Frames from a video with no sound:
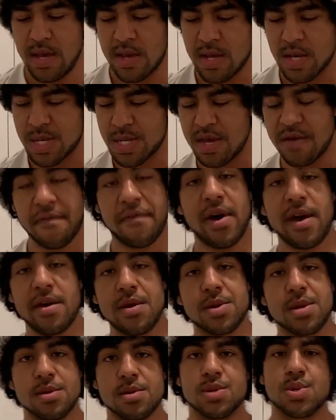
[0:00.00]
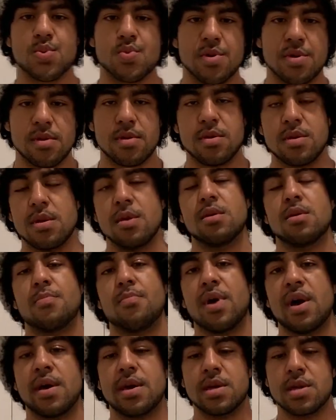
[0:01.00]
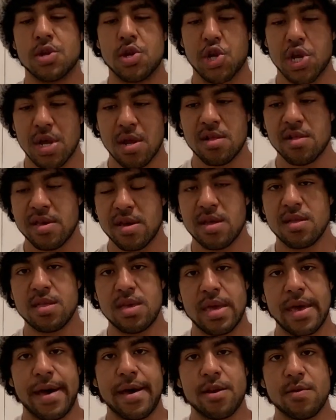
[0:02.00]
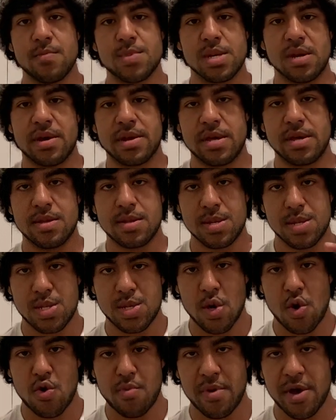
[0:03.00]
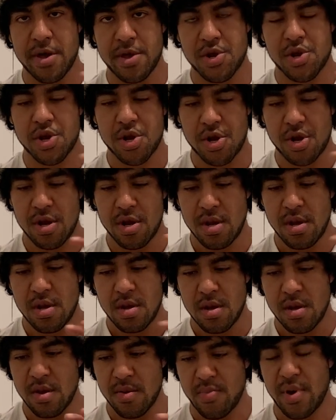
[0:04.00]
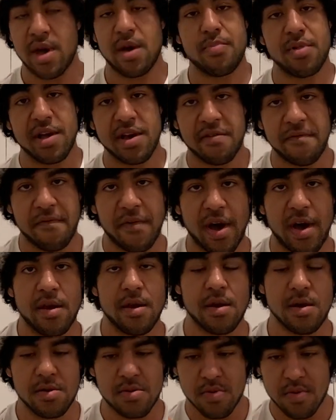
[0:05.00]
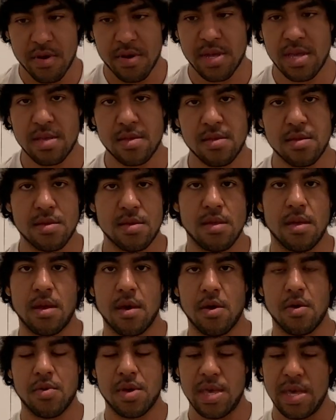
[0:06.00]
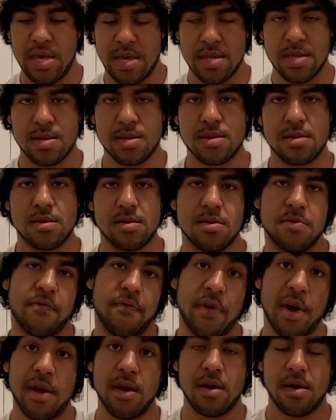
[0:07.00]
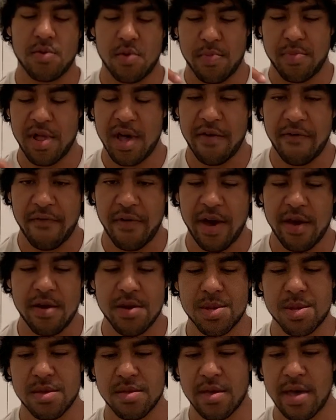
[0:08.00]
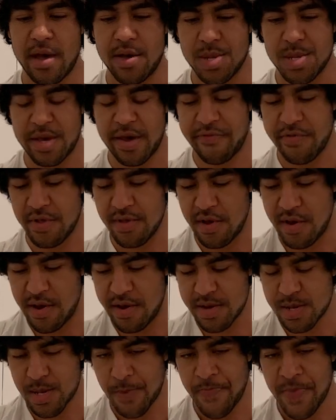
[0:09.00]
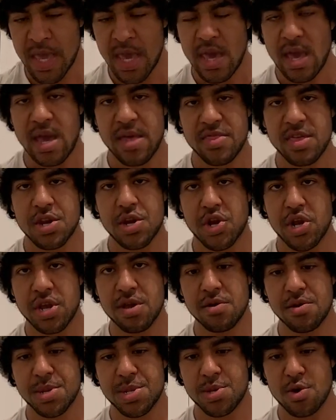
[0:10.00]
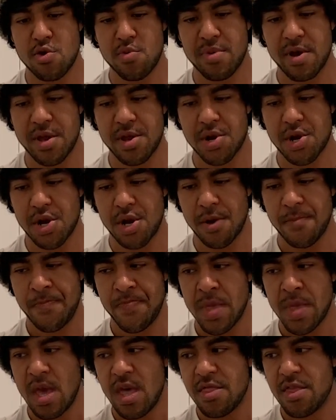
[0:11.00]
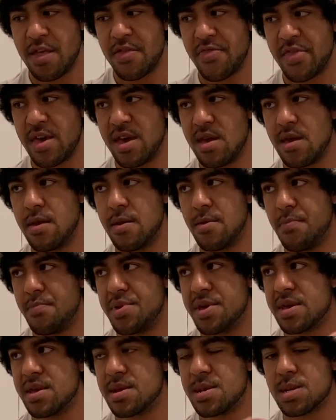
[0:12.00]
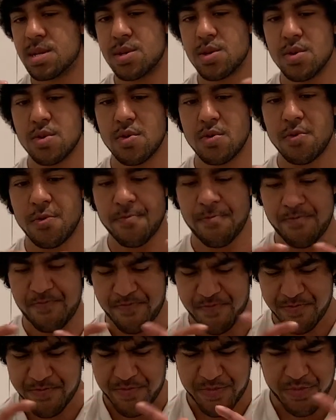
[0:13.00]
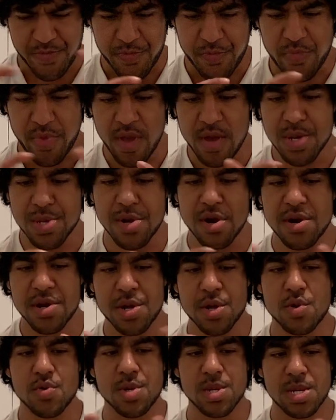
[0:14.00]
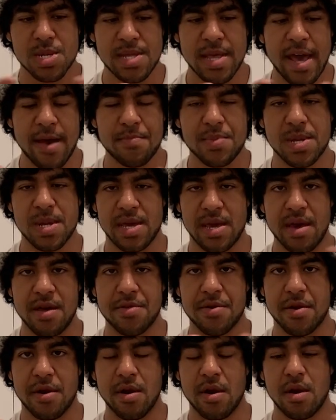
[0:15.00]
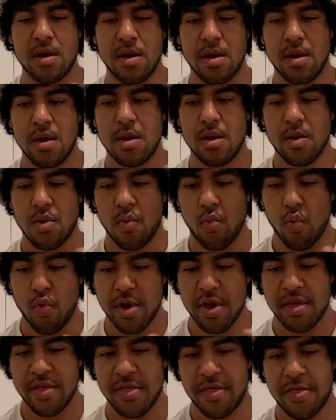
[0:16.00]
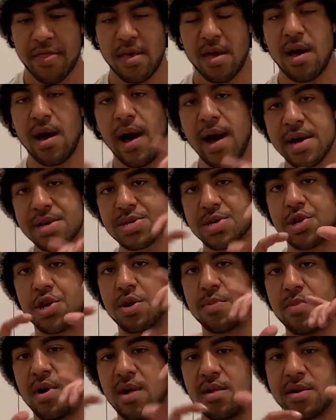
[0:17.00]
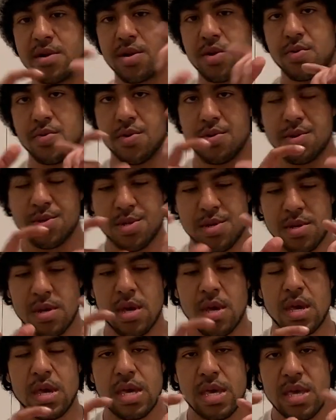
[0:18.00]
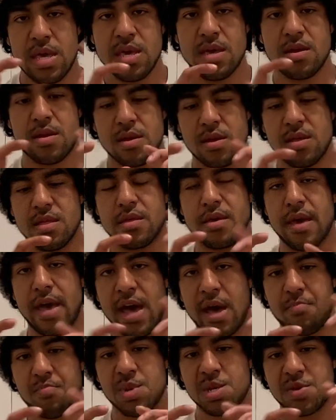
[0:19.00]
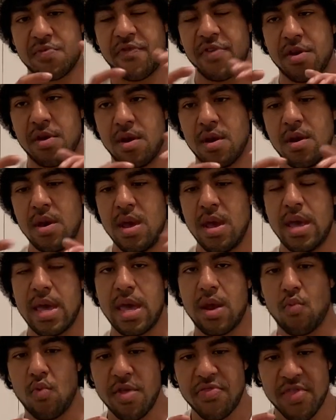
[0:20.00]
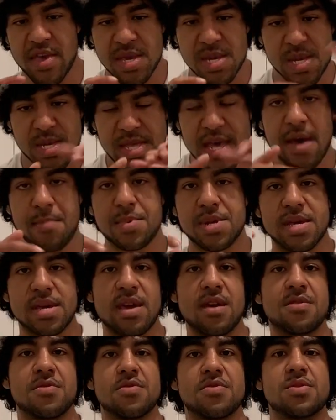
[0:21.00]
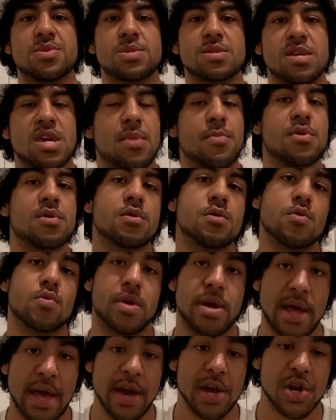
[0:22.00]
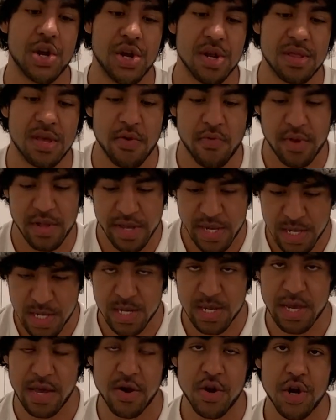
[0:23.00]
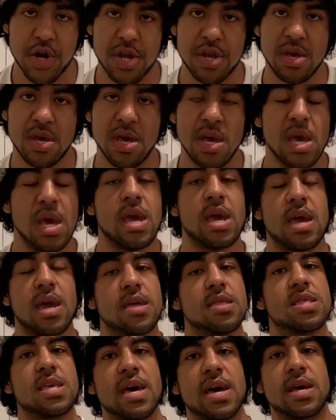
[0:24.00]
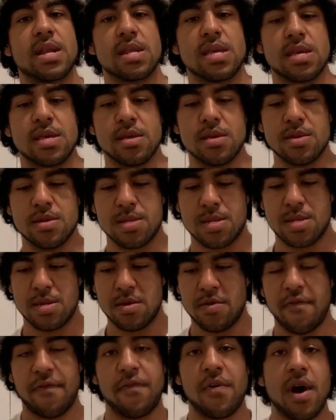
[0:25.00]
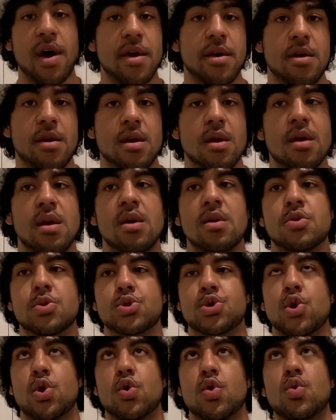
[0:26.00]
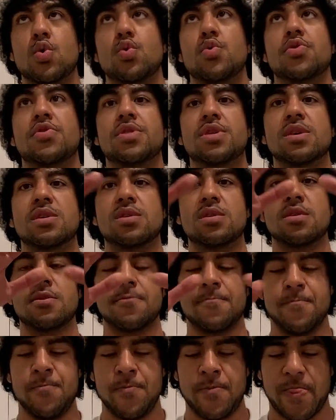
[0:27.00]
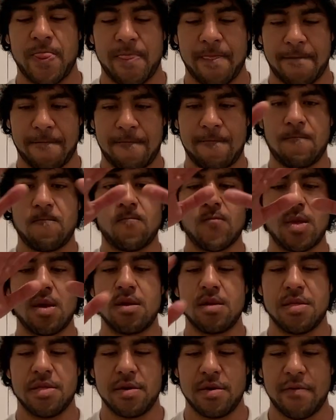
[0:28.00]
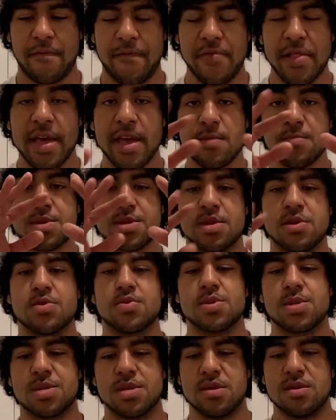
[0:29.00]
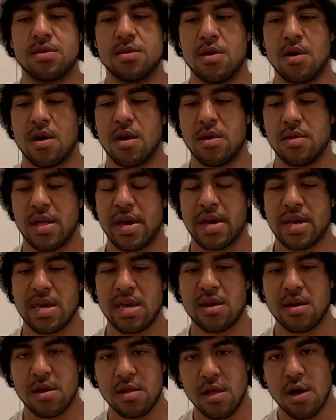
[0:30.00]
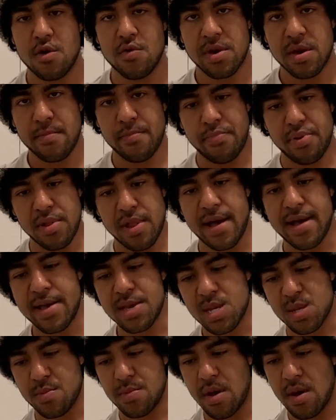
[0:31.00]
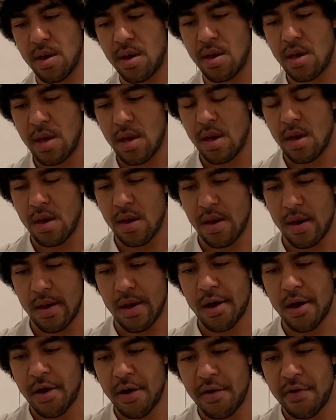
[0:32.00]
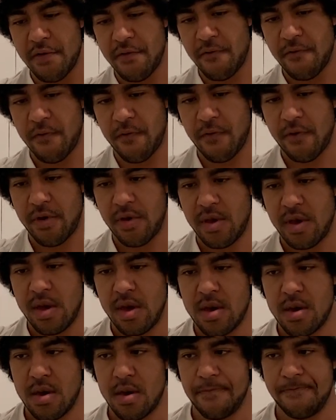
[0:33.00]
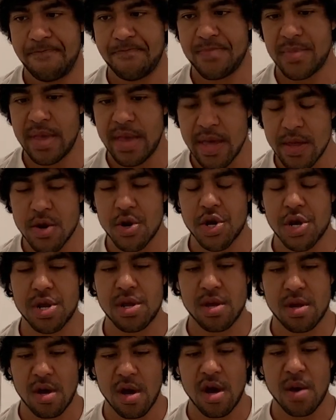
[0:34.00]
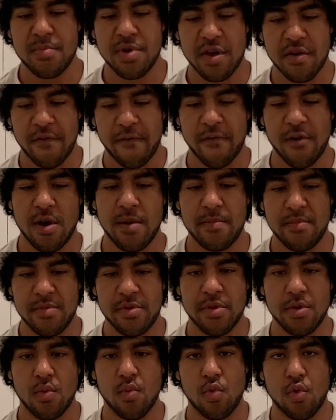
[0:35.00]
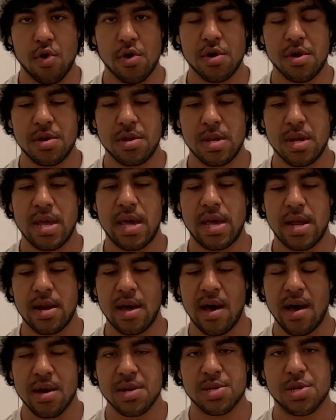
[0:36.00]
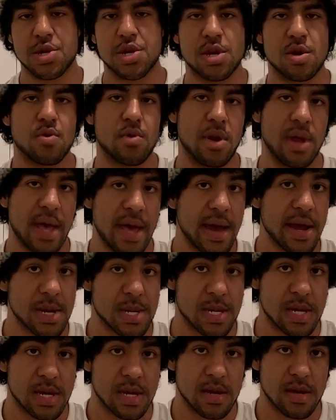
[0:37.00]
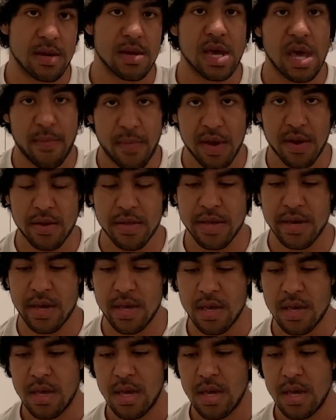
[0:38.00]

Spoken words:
You set fire to this wood by jiggling the atoms on it so much, by applying fire or, you know, heat. Fire. You apply fire to the outside of the logs, and they jiggle so much that they begin to start to snap together with oxygen molecules in the atmosphere. And when they snap together, there's a chemical reaction that releases energy, and that is fire. So the flames that you see are like a glowing plasma of energy coming from the wood and oxygen reacting chemically,